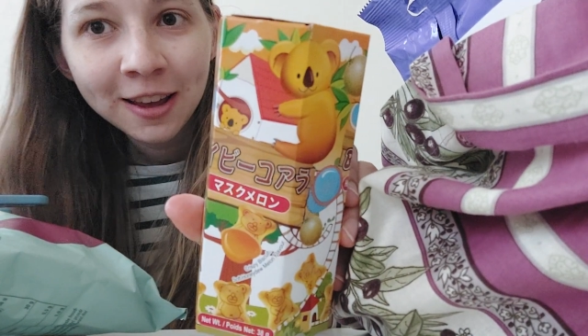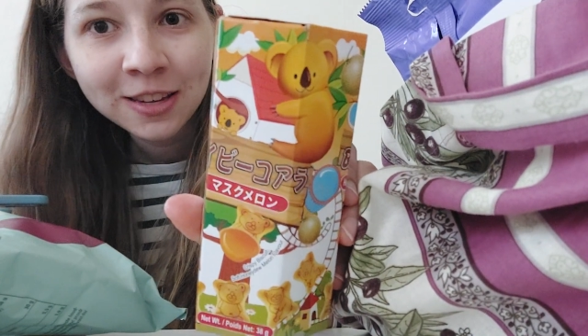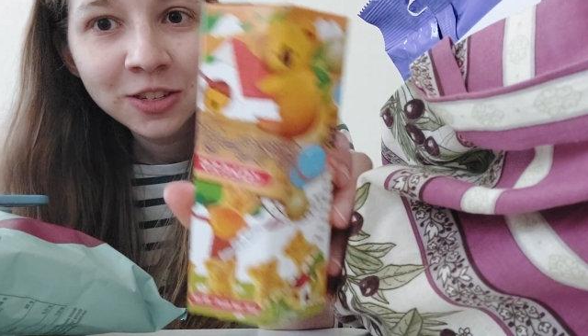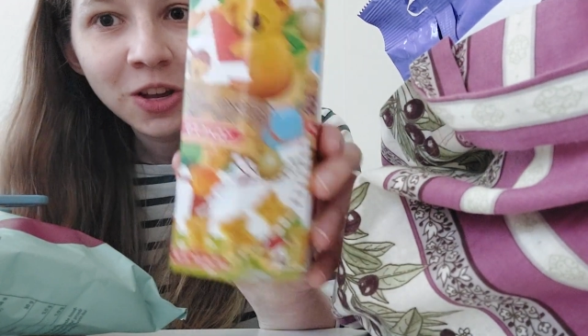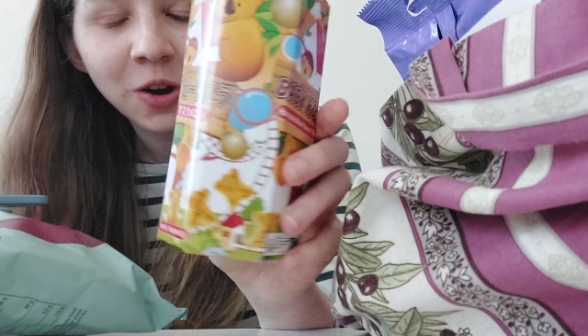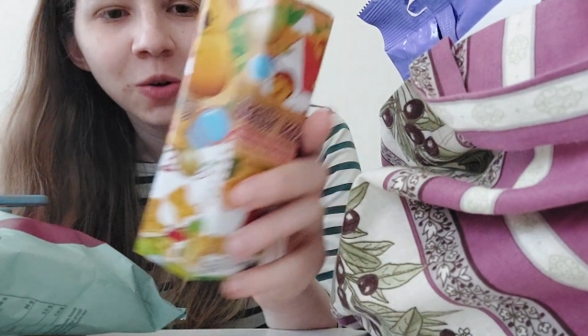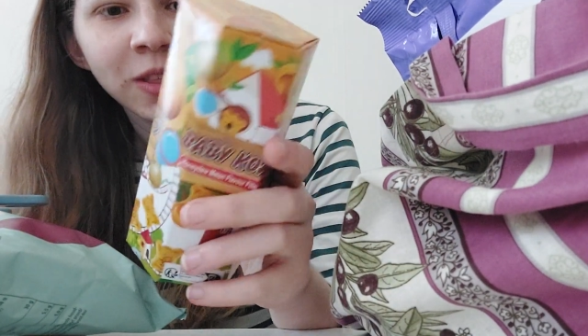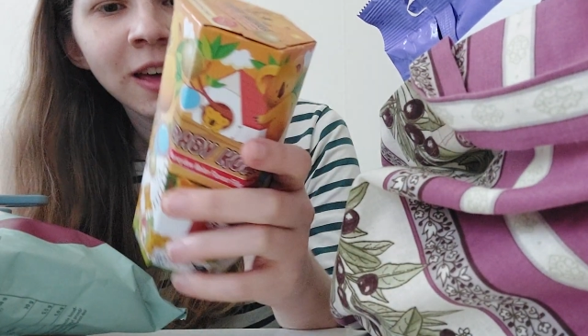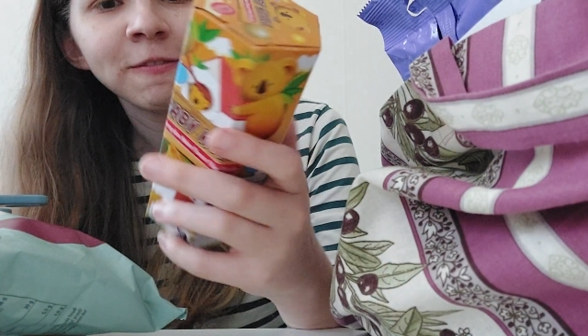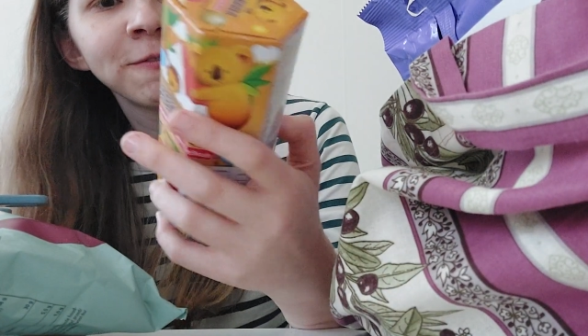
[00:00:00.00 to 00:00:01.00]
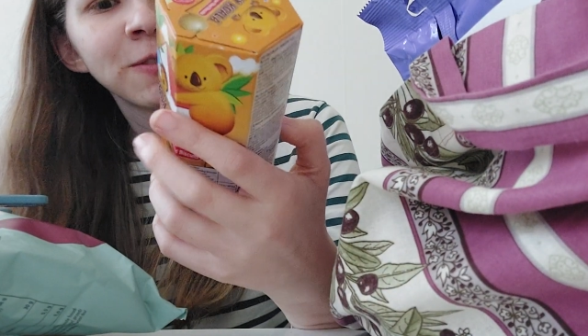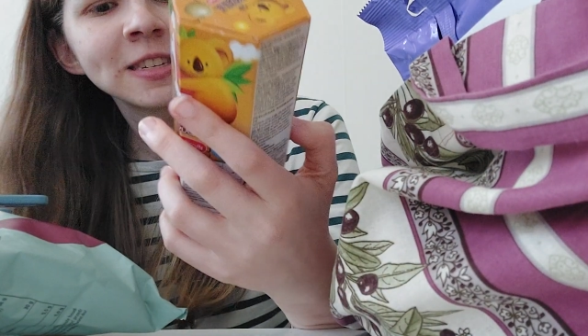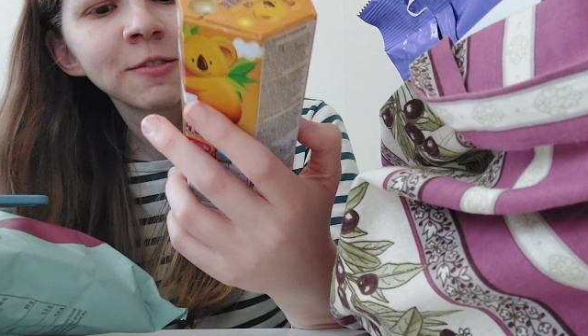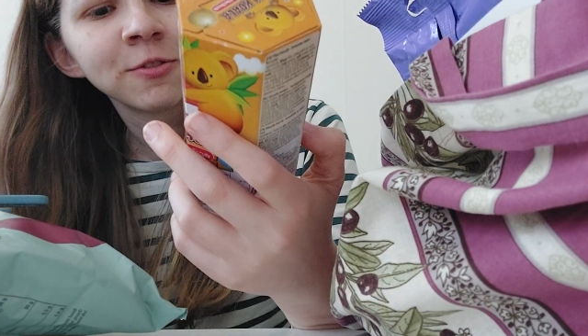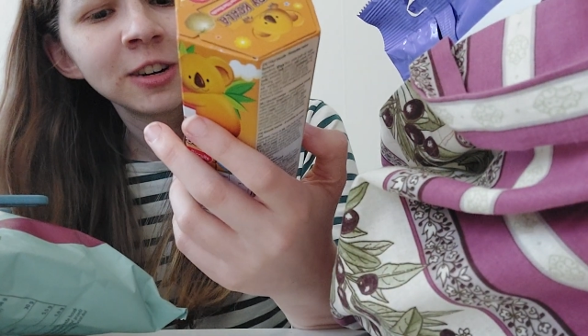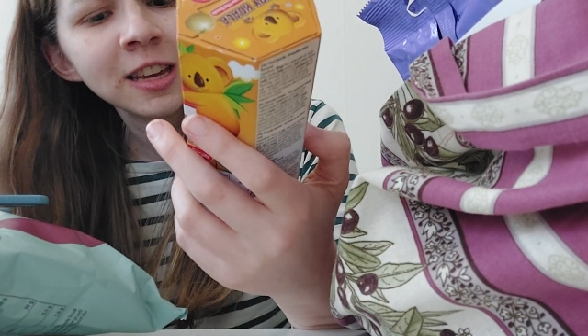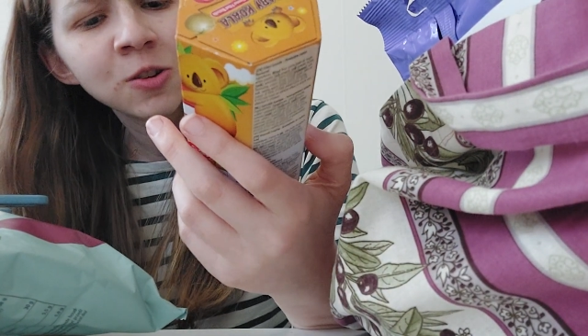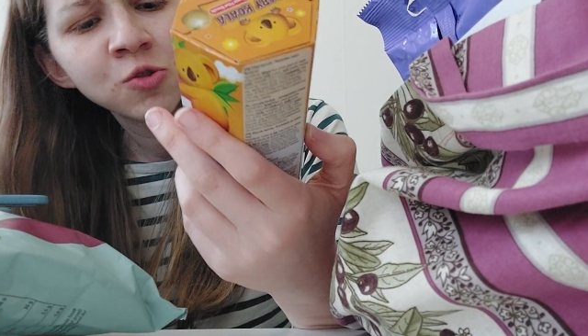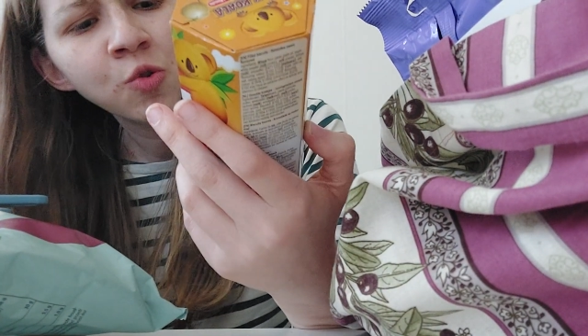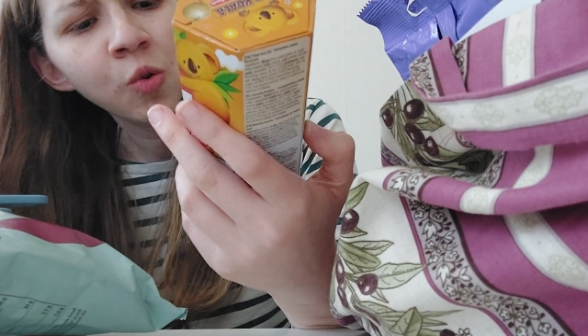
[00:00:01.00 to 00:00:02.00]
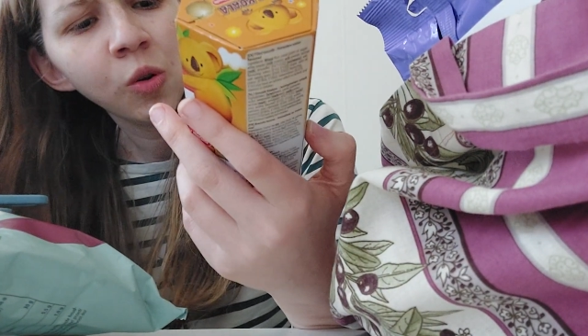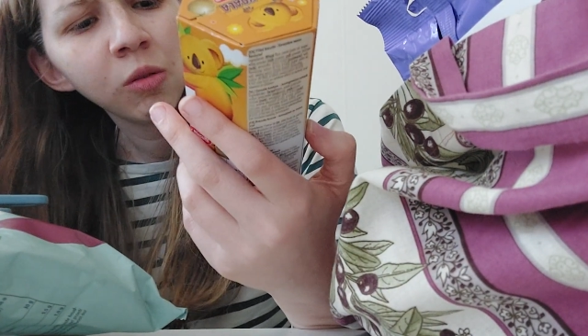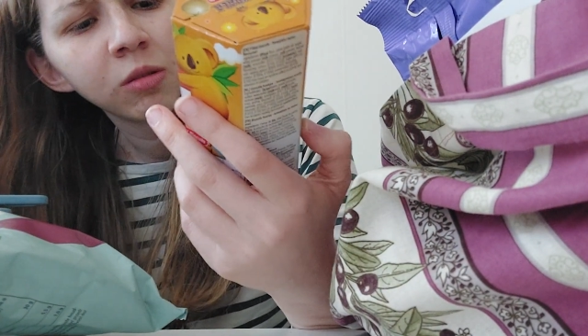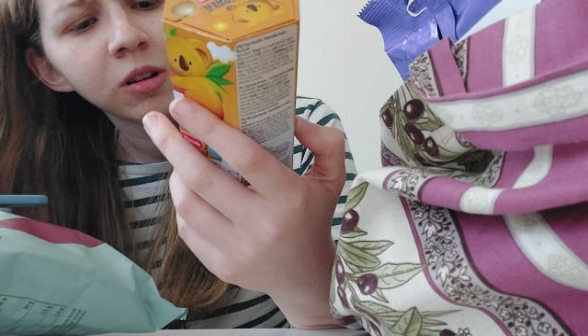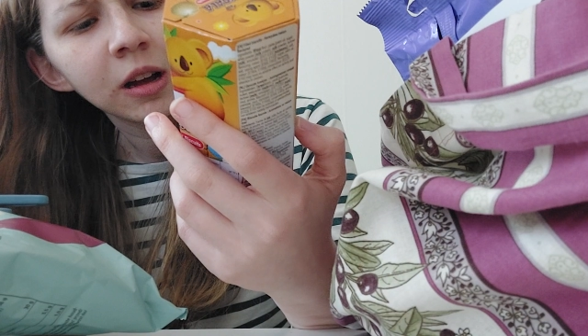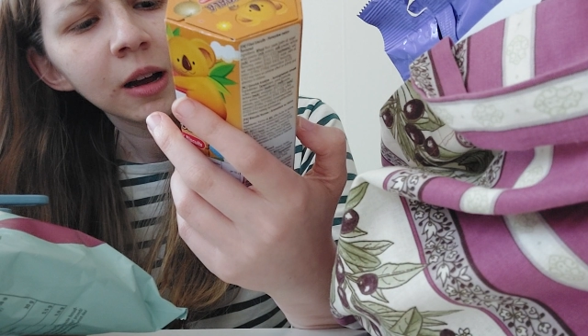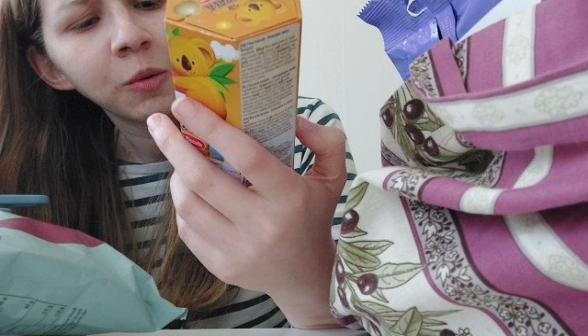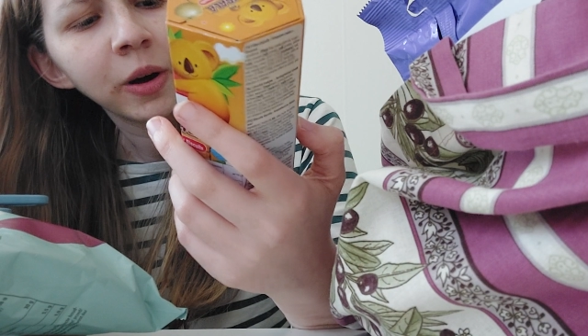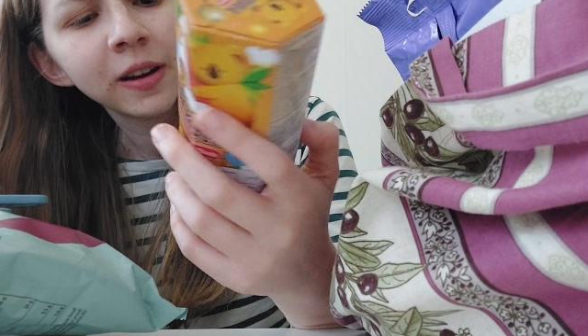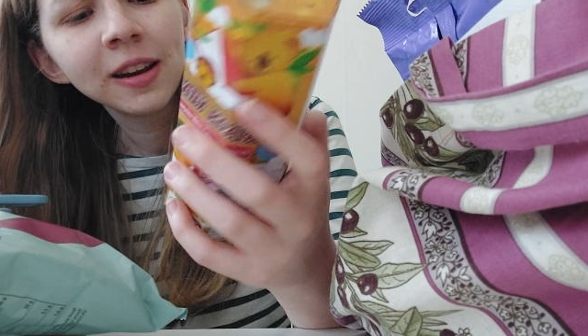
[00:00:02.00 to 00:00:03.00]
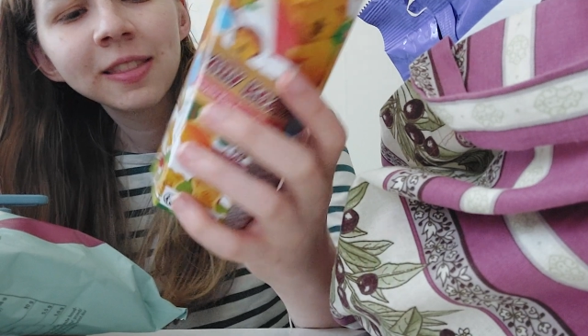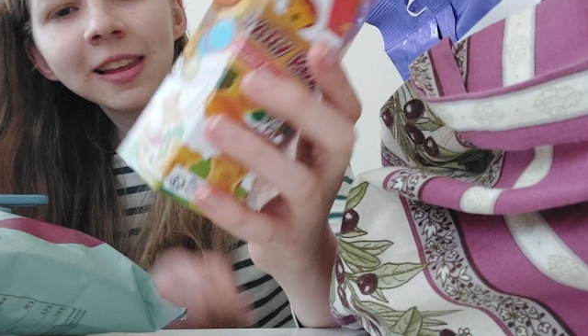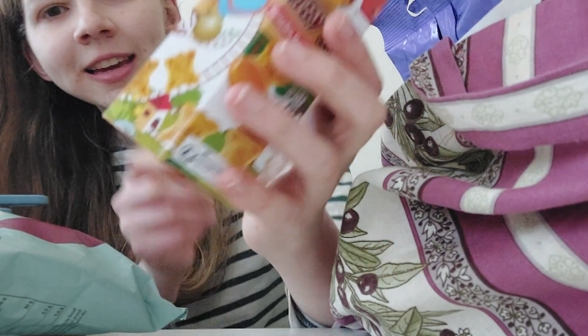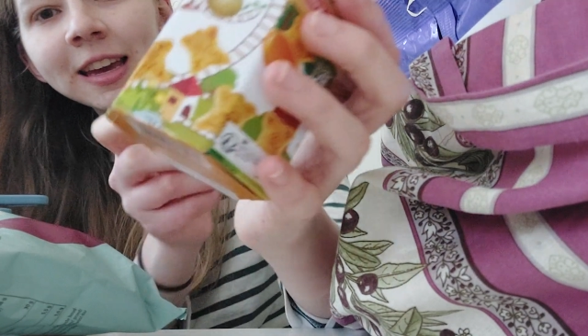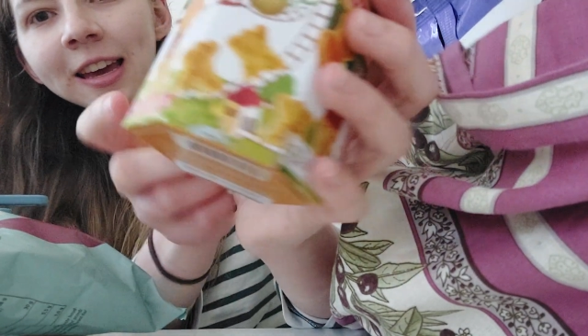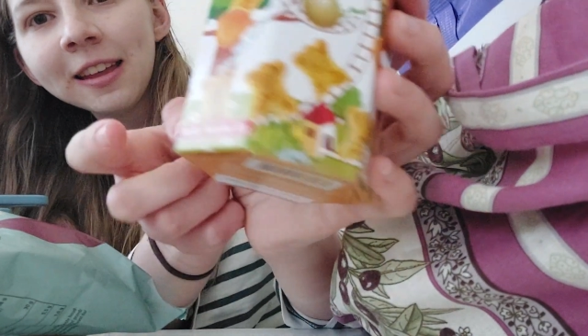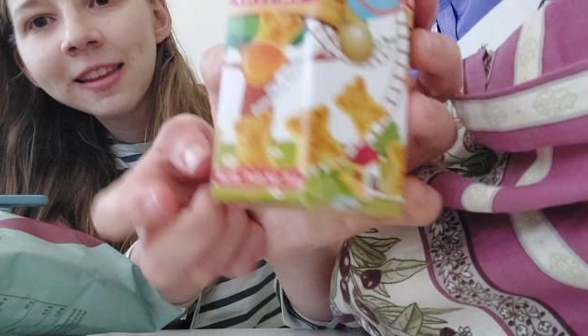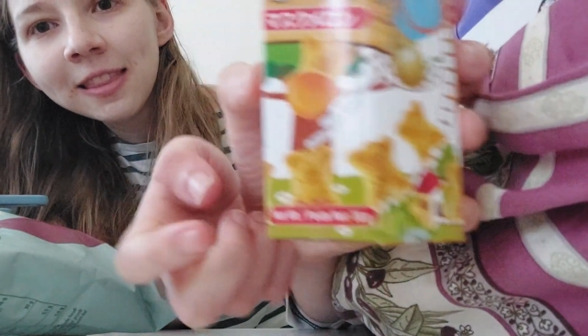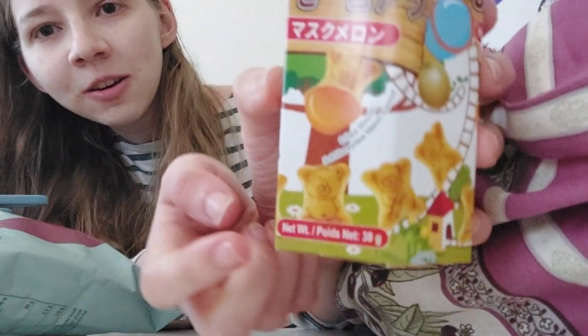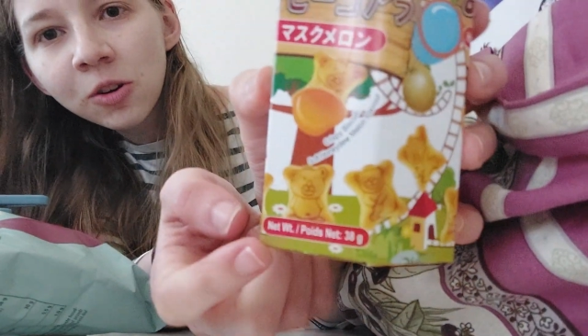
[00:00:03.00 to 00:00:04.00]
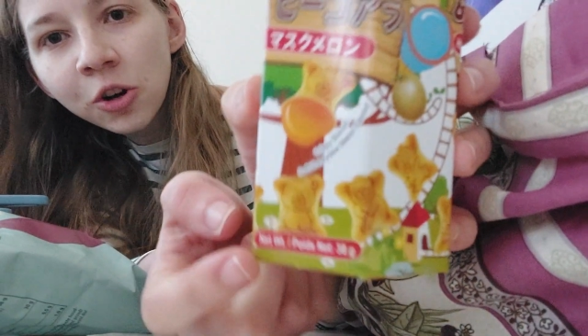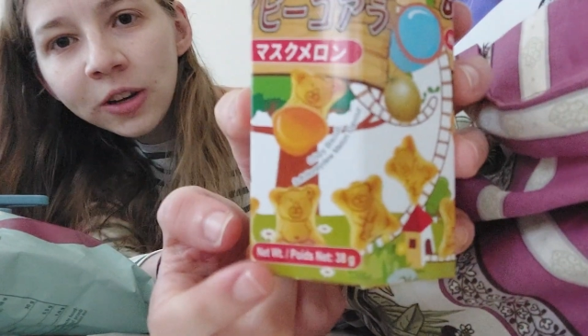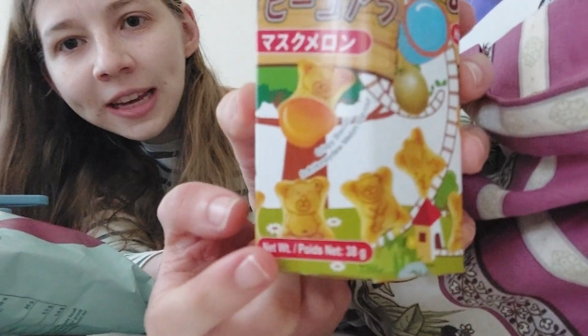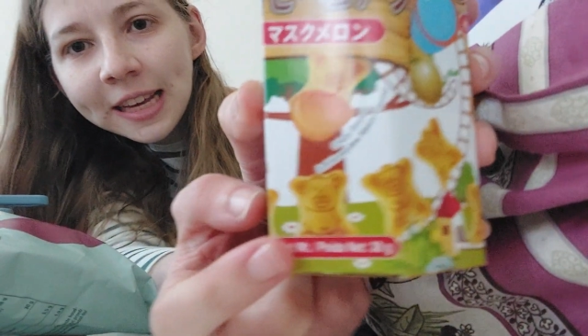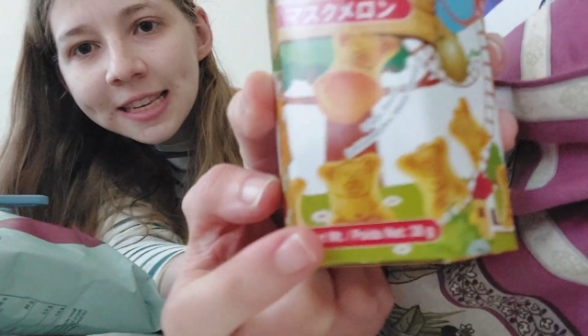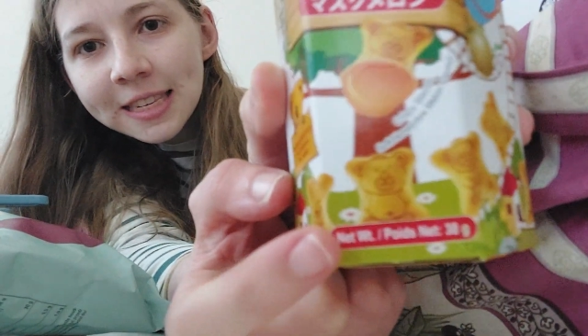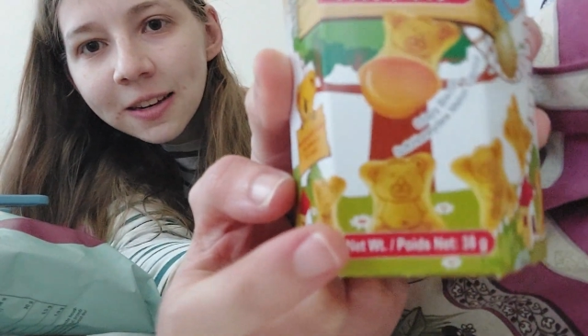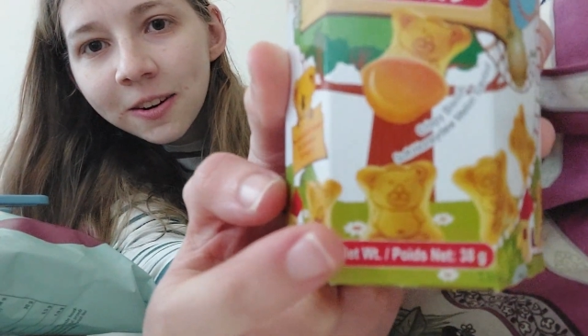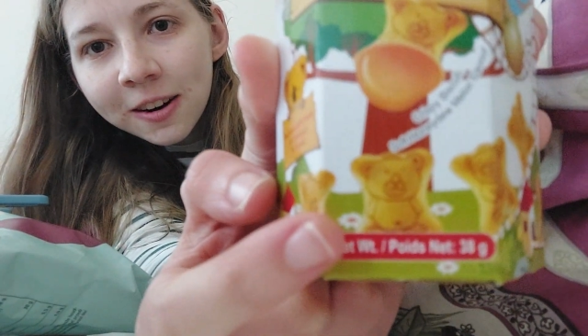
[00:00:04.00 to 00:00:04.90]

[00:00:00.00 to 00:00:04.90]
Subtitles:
So that was a really cool one. And like the little cookies